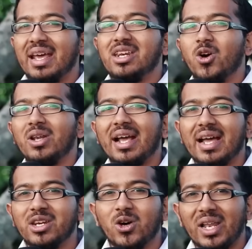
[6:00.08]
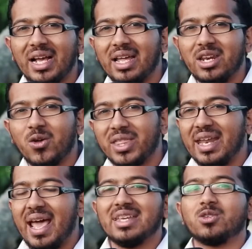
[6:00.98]
I know like I know like I know
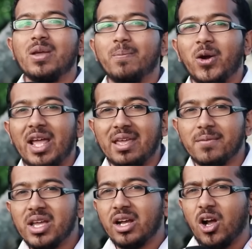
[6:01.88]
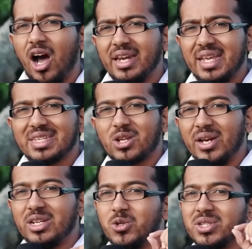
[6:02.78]
that as we pray, God is going
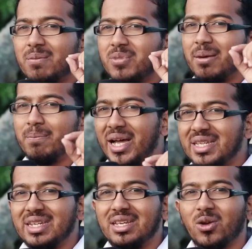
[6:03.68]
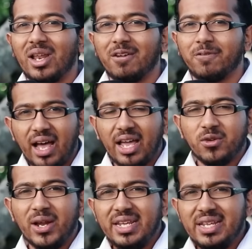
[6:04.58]
to do something mighty in your life. Are
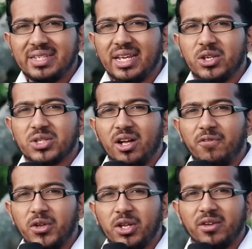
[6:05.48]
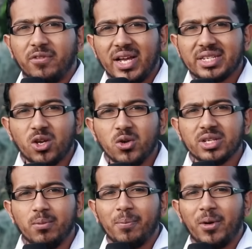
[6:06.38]
you ready? Take your cell phone, your device, go
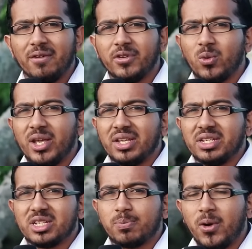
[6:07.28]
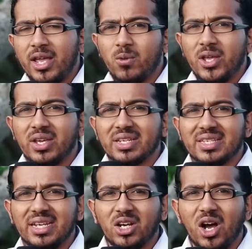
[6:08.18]
somewhere private where you can just pray, where you can
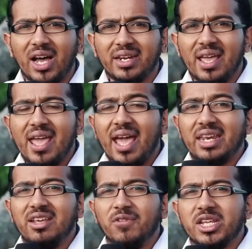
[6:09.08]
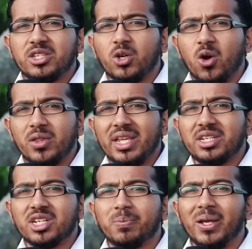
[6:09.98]
seek God, and even as you go there,
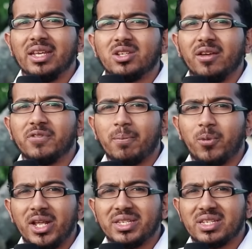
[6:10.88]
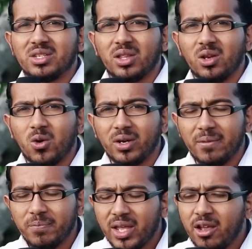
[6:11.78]
just begin to lift up praises to the Lord.
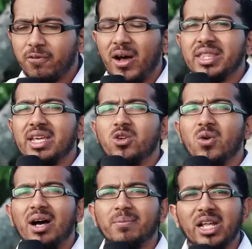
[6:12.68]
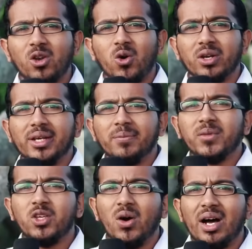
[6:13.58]
Father, you are my Lord.
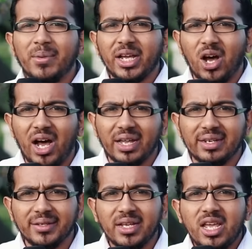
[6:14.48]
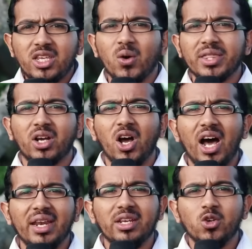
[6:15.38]
You are my God. You are the
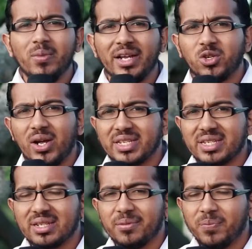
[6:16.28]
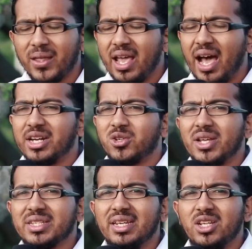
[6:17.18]
God in whom I trust. I
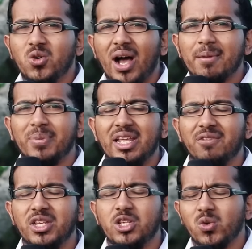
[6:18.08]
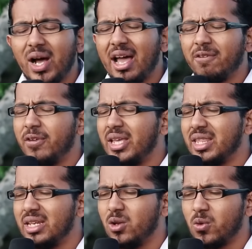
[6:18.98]
trust in you. I believe in you. I have
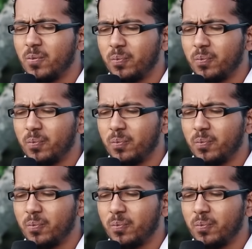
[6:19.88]
faith in you.